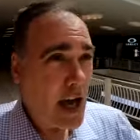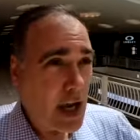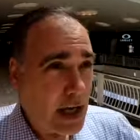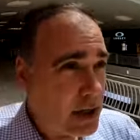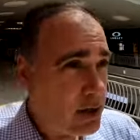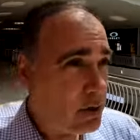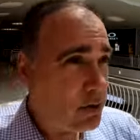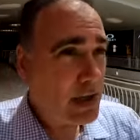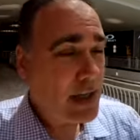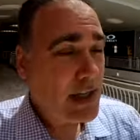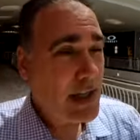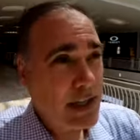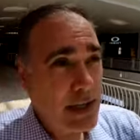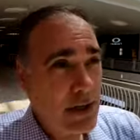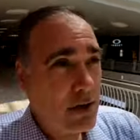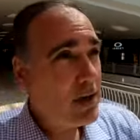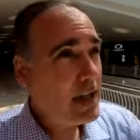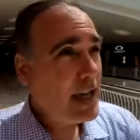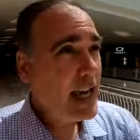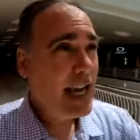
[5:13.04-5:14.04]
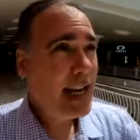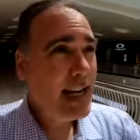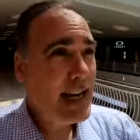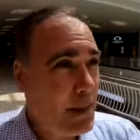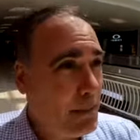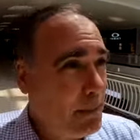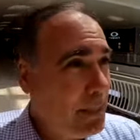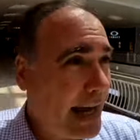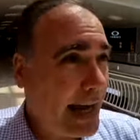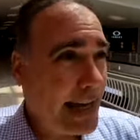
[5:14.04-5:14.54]
you
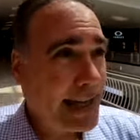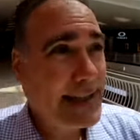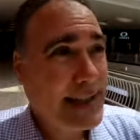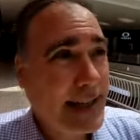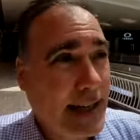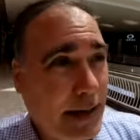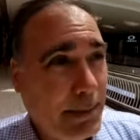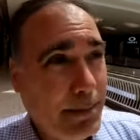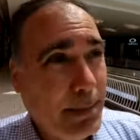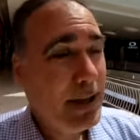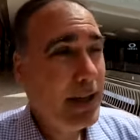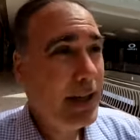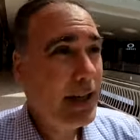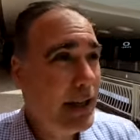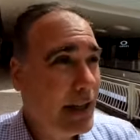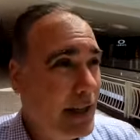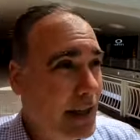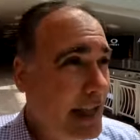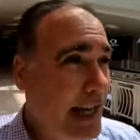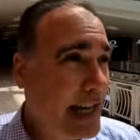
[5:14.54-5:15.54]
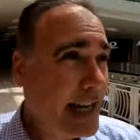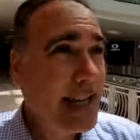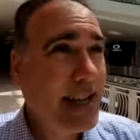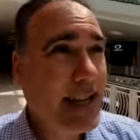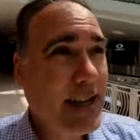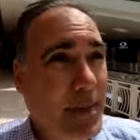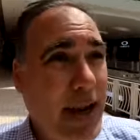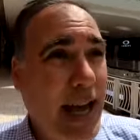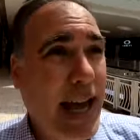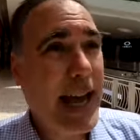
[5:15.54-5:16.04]
cannot pass up letting
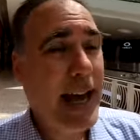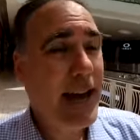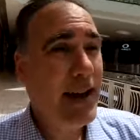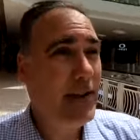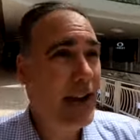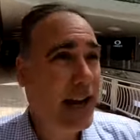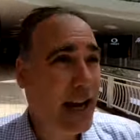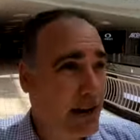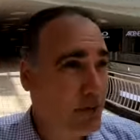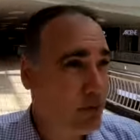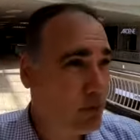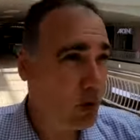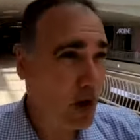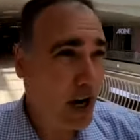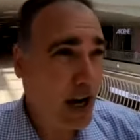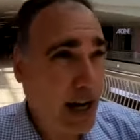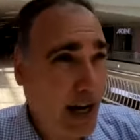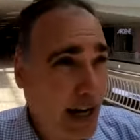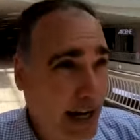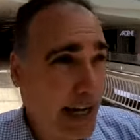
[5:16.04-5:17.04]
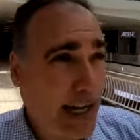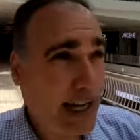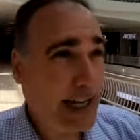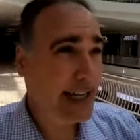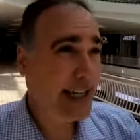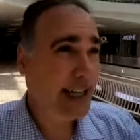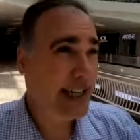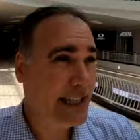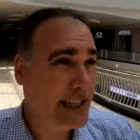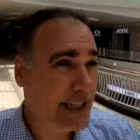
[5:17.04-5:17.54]
them have a ride
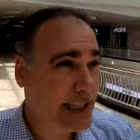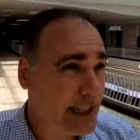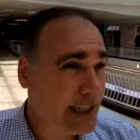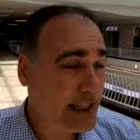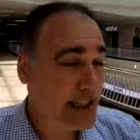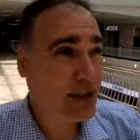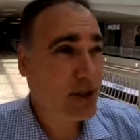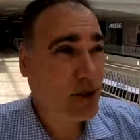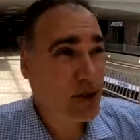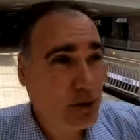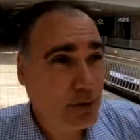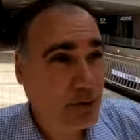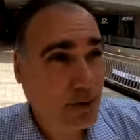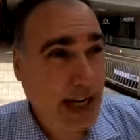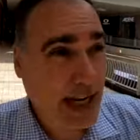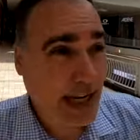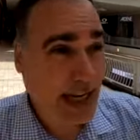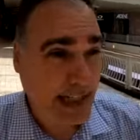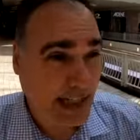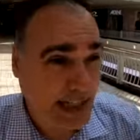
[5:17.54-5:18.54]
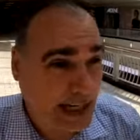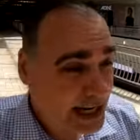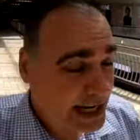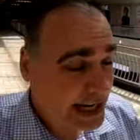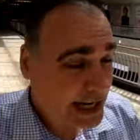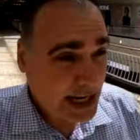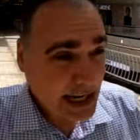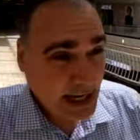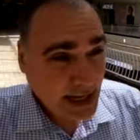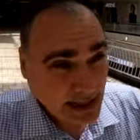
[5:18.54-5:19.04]
in the train
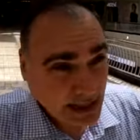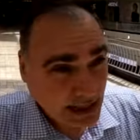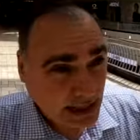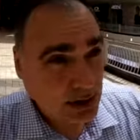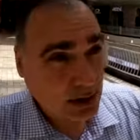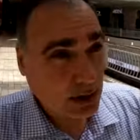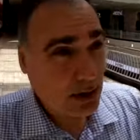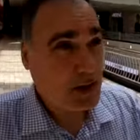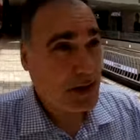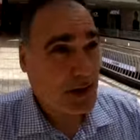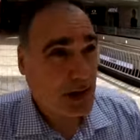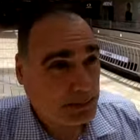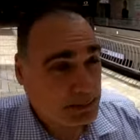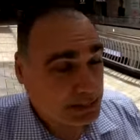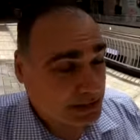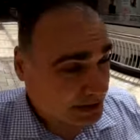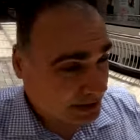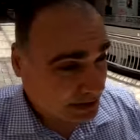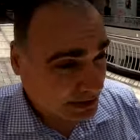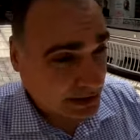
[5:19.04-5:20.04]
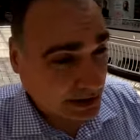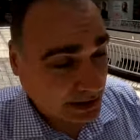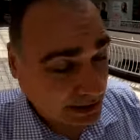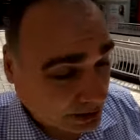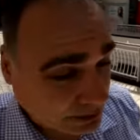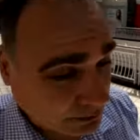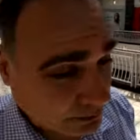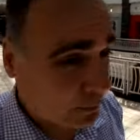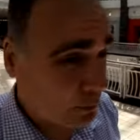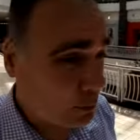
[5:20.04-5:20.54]
that goes up in
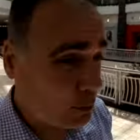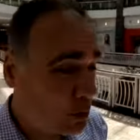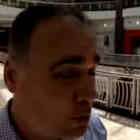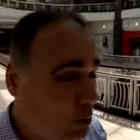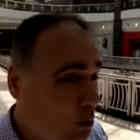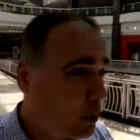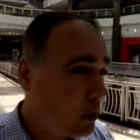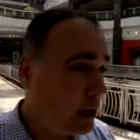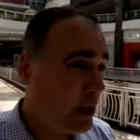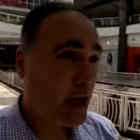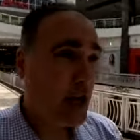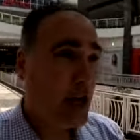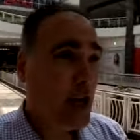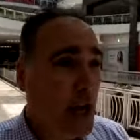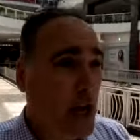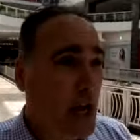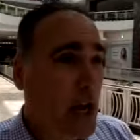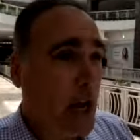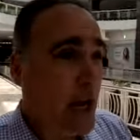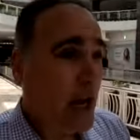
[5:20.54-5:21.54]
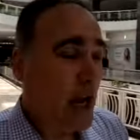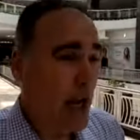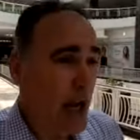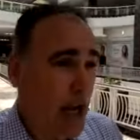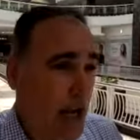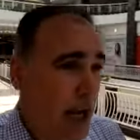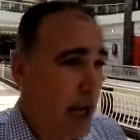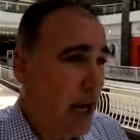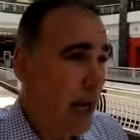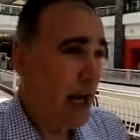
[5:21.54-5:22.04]
the food court.
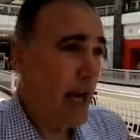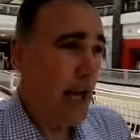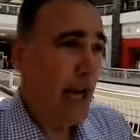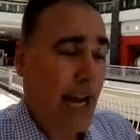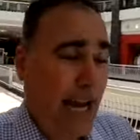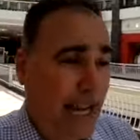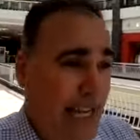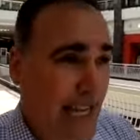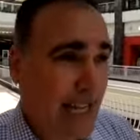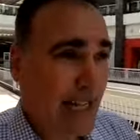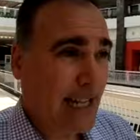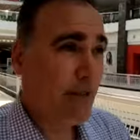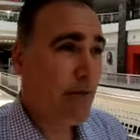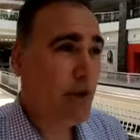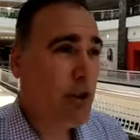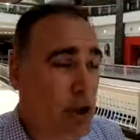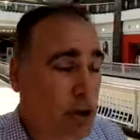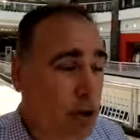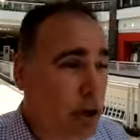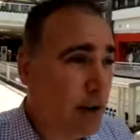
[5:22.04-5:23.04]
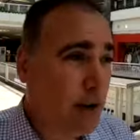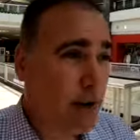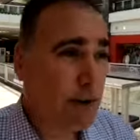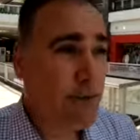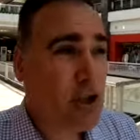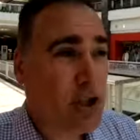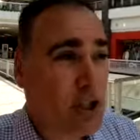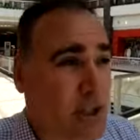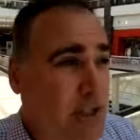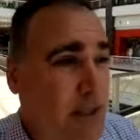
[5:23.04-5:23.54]
Again, they've thought of
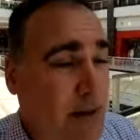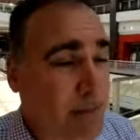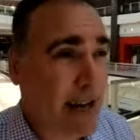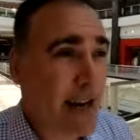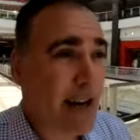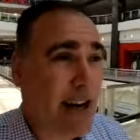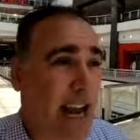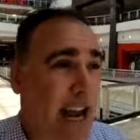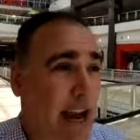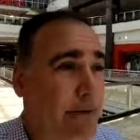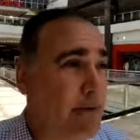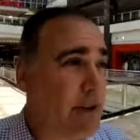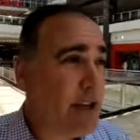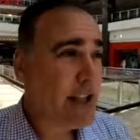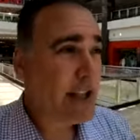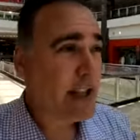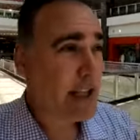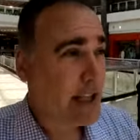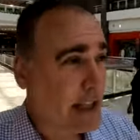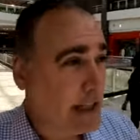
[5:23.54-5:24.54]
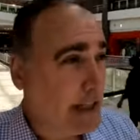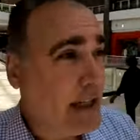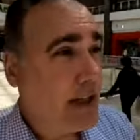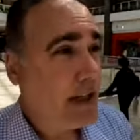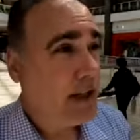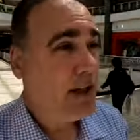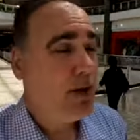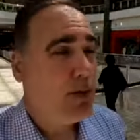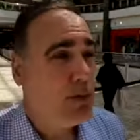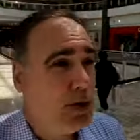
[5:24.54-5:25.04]
just about everything
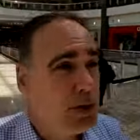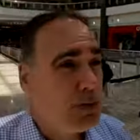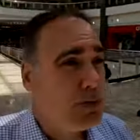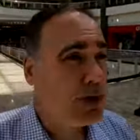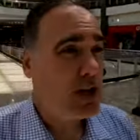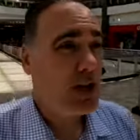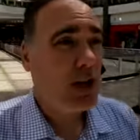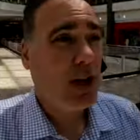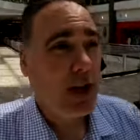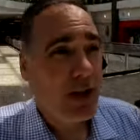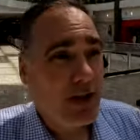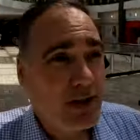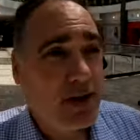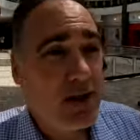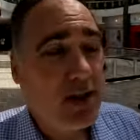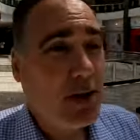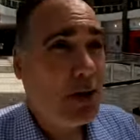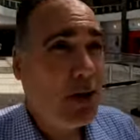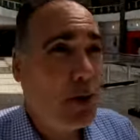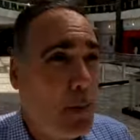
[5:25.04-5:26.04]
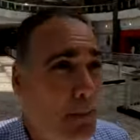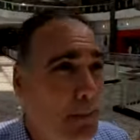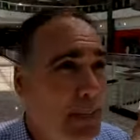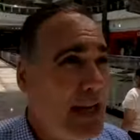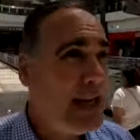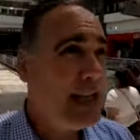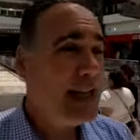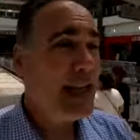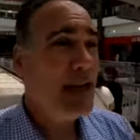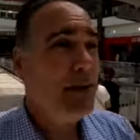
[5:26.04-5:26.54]
with regards to
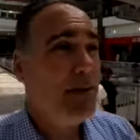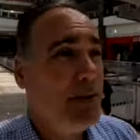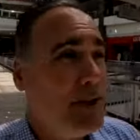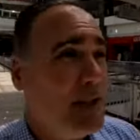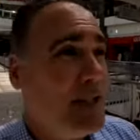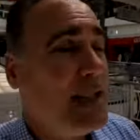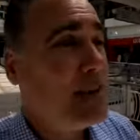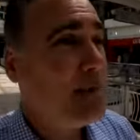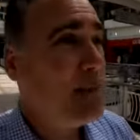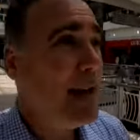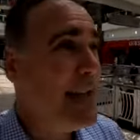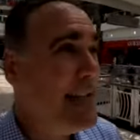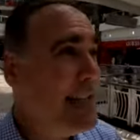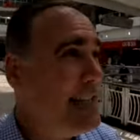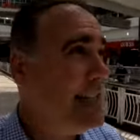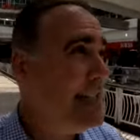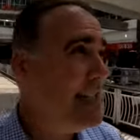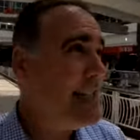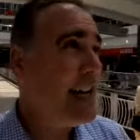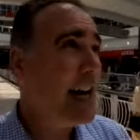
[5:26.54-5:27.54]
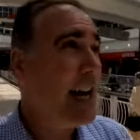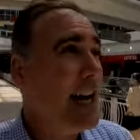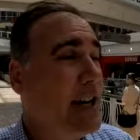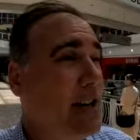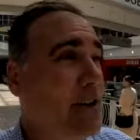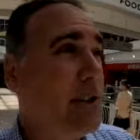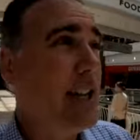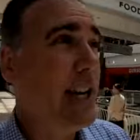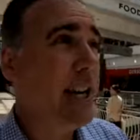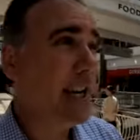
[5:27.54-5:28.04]
being able to spend an
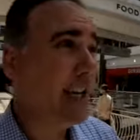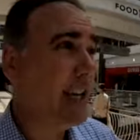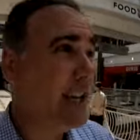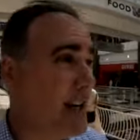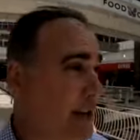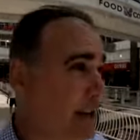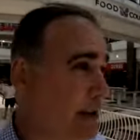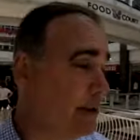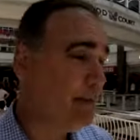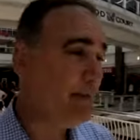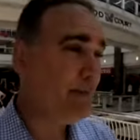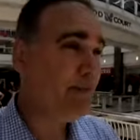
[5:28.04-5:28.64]
entire day here.